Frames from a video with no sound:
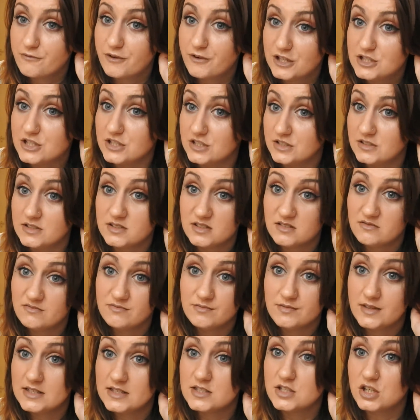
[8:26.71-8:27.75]
freshers
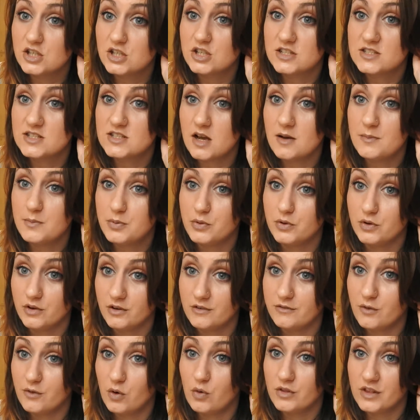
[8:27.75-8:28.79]
is a good example
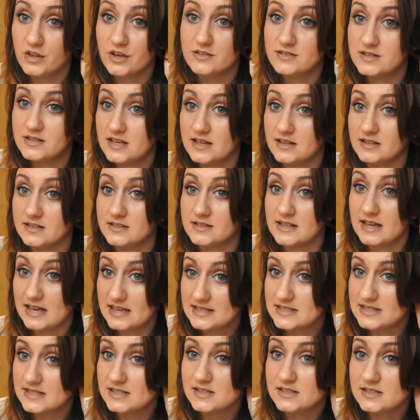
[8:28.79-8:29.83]
of all those things:
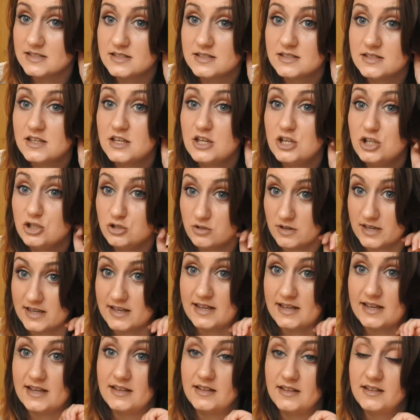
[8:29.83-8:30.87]
laziness,
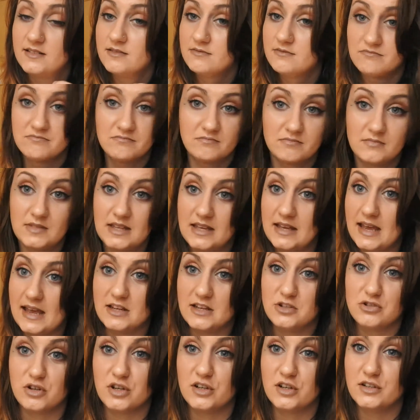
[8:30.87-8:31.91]
drinking,
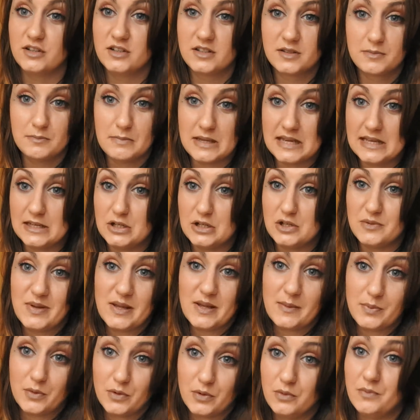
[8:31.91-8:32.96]
getting drunk, meeting new
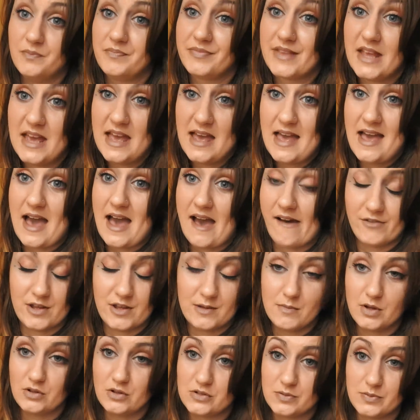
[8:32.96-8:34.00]
people,
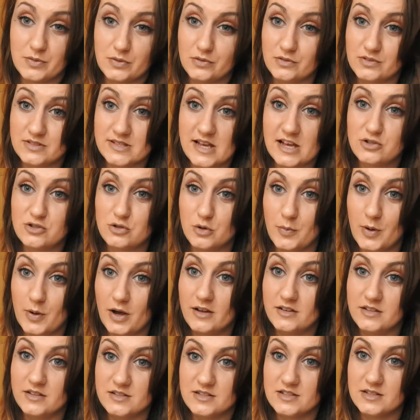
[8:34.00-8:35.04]
having multiple sexual
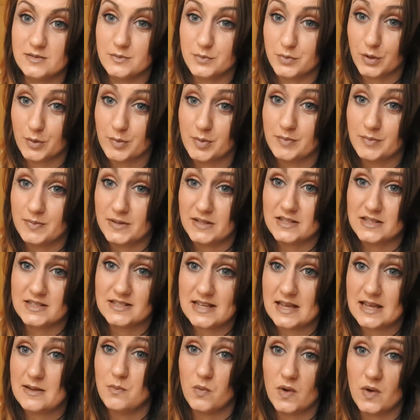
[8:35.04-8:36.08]
partners in probably the
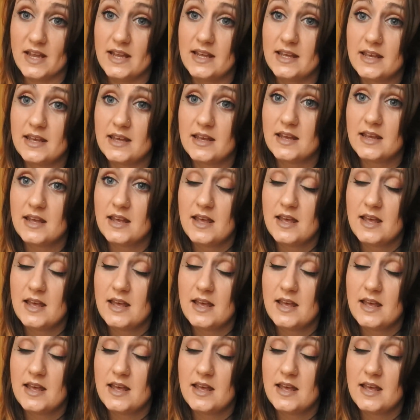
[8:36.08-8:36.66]
same week.